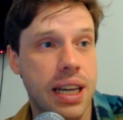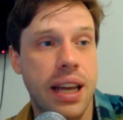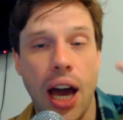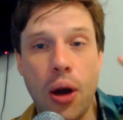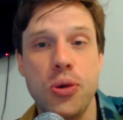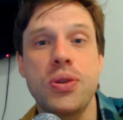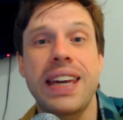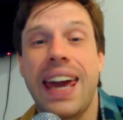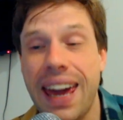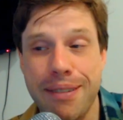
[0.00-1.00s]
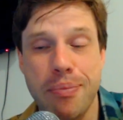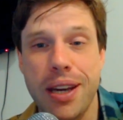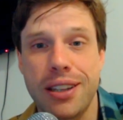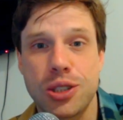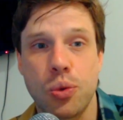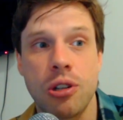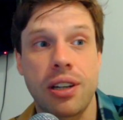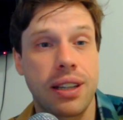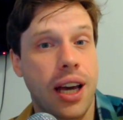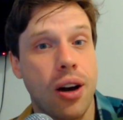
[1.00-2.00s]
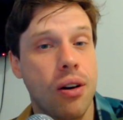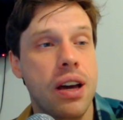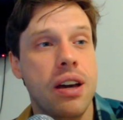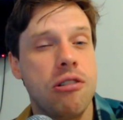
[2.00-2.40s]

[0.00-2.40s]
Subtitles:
and how you can make this work, and how